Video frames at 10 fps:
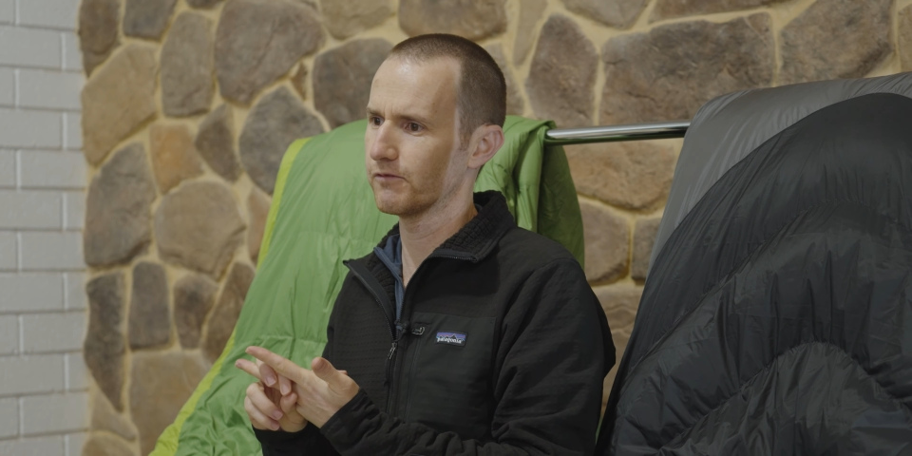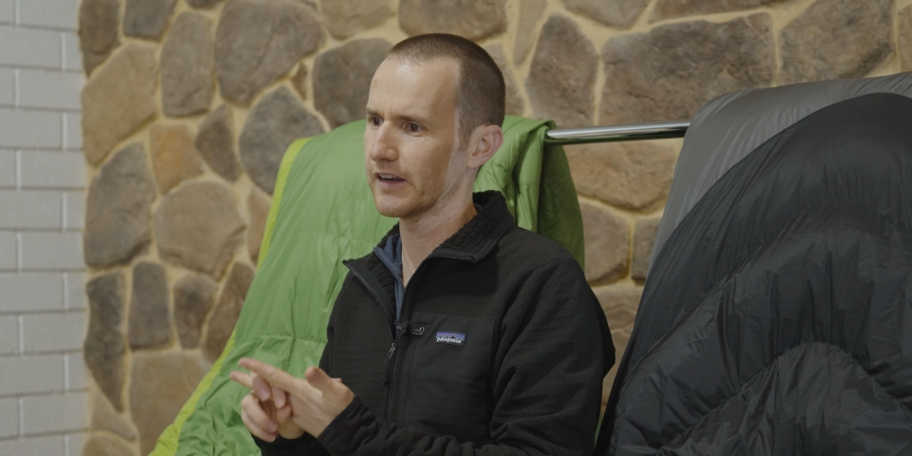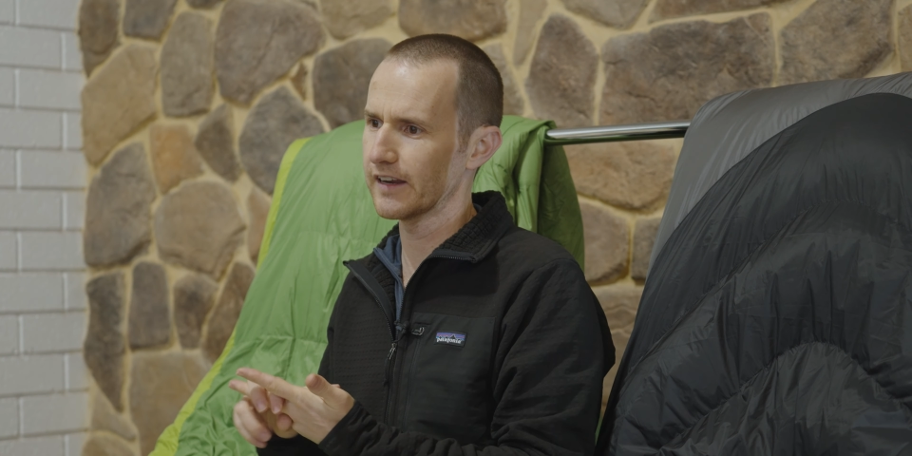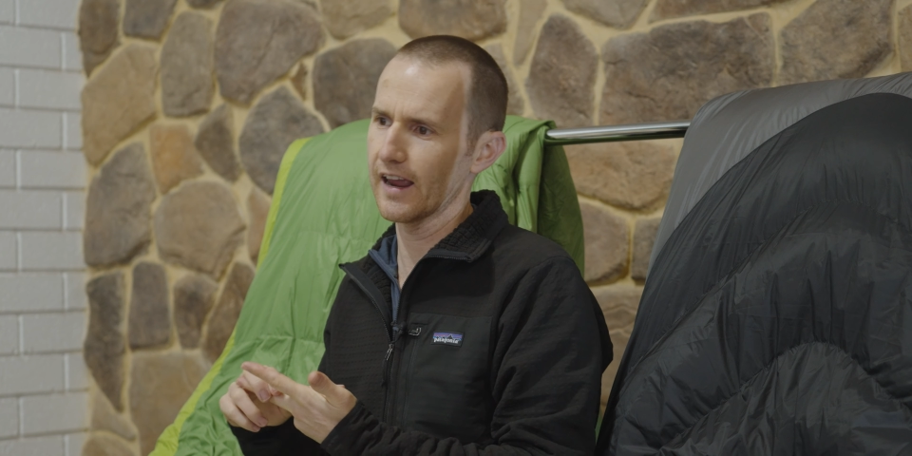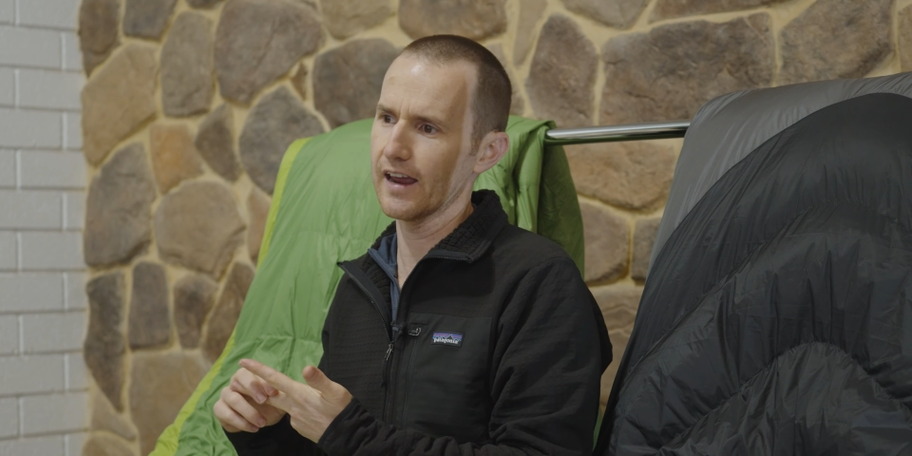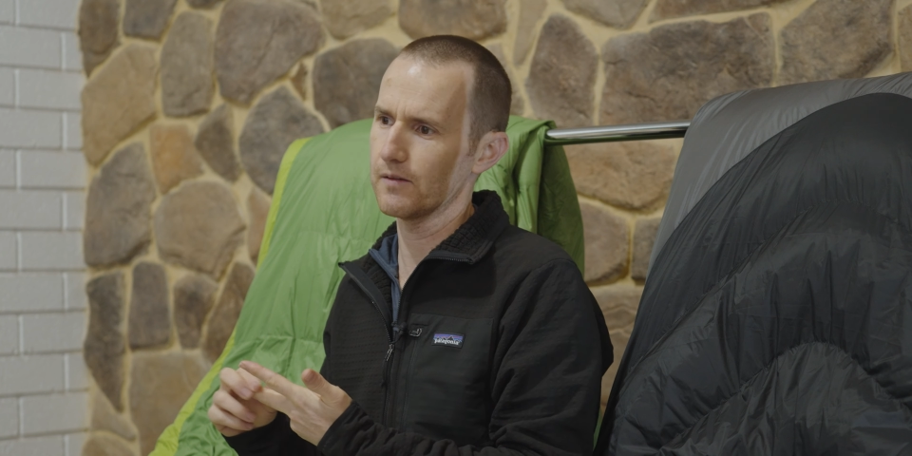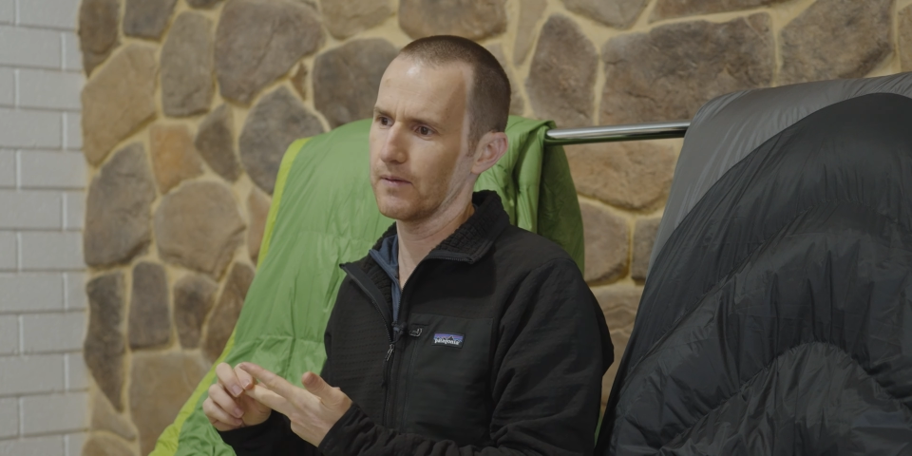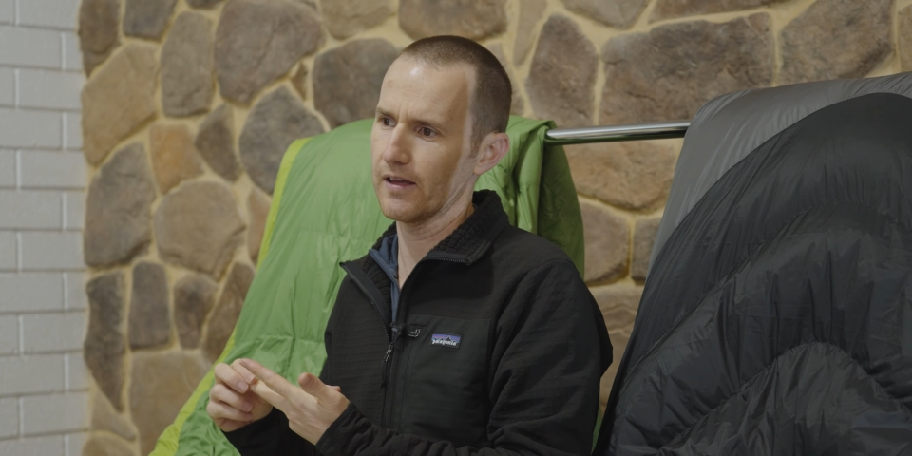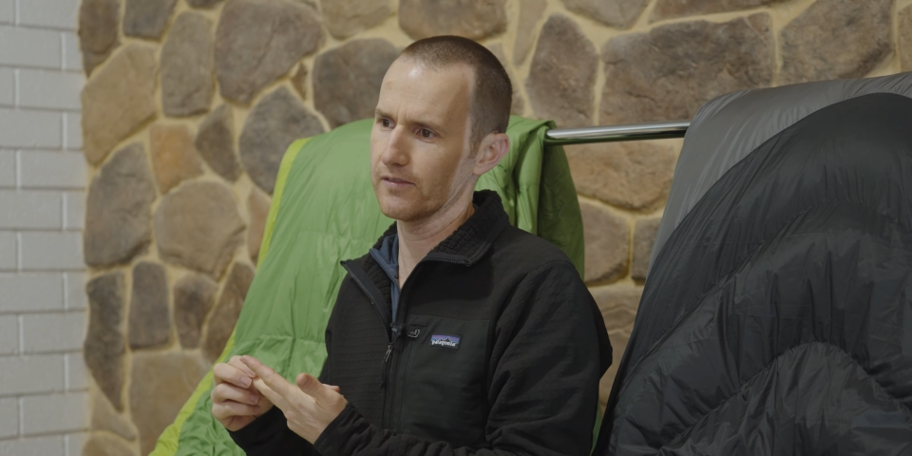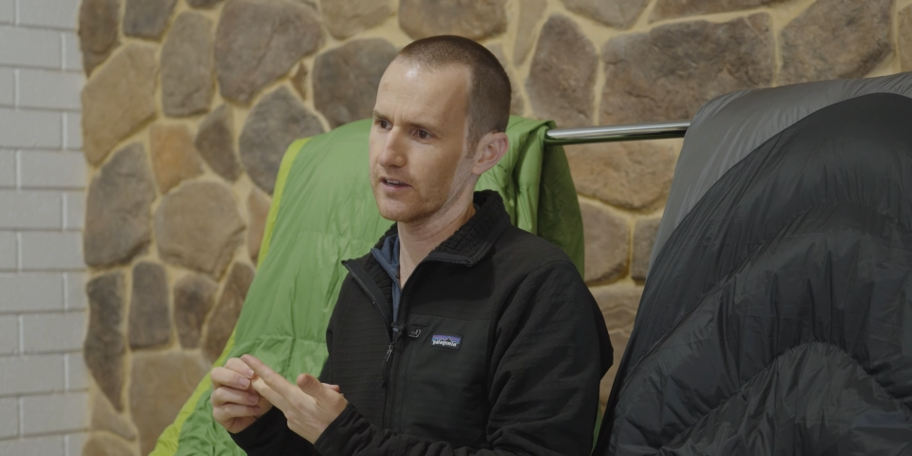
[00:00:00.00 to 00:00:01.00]
forget
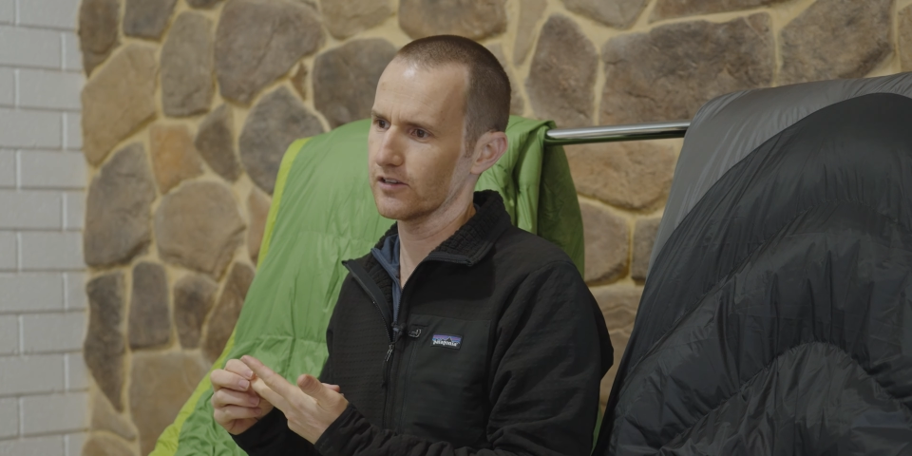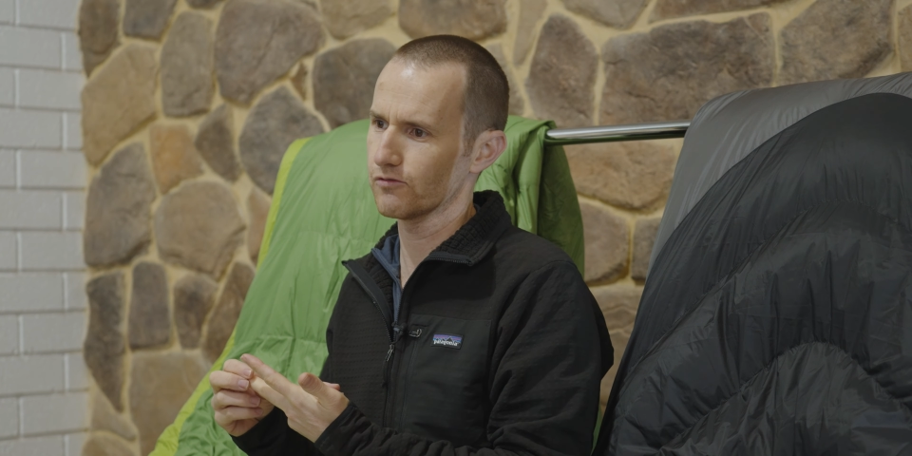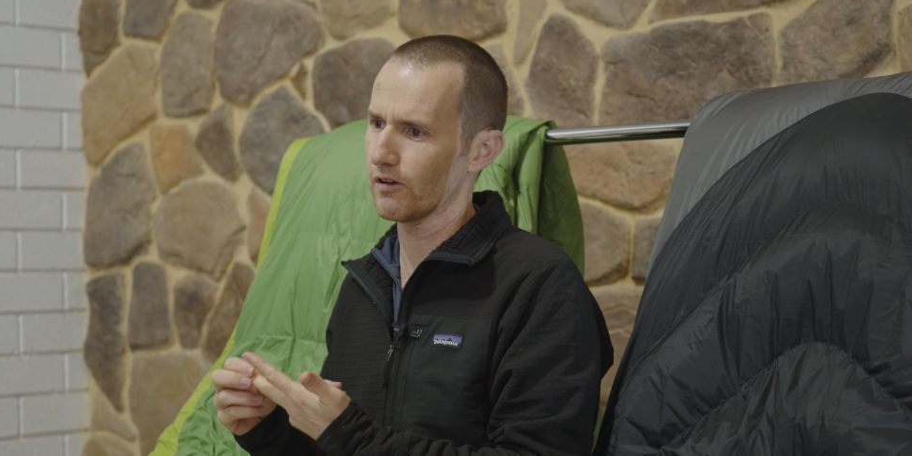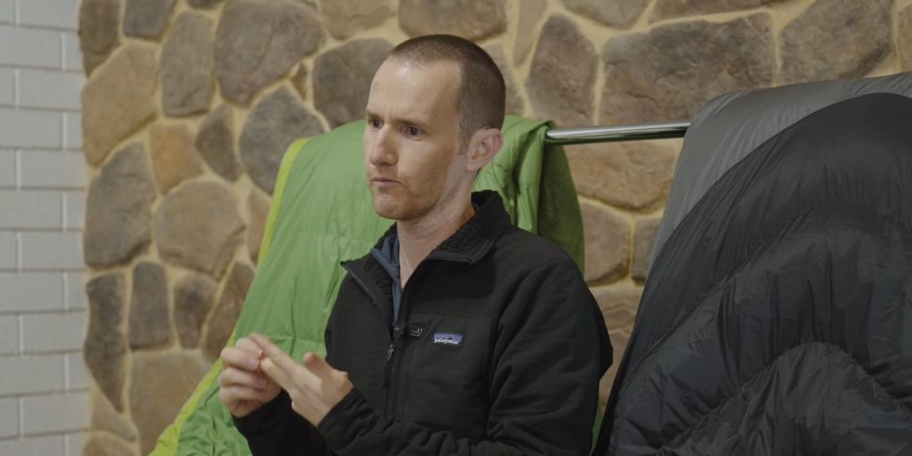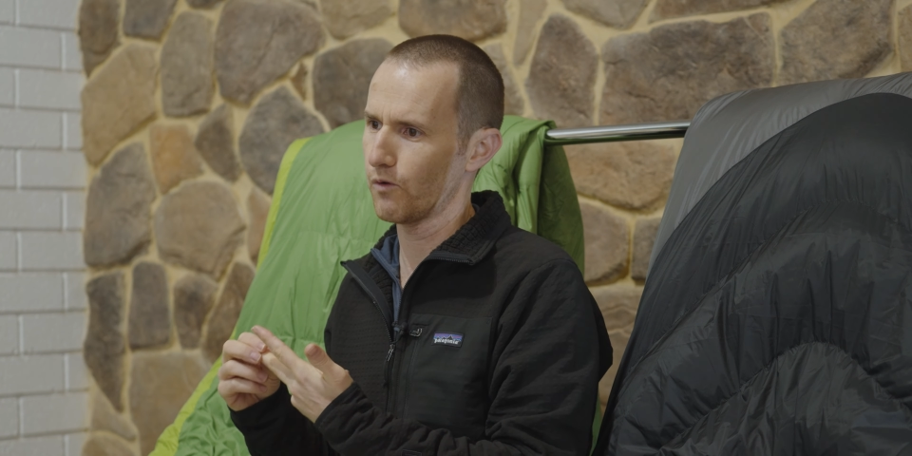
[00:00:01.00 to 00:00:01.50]
about the extreme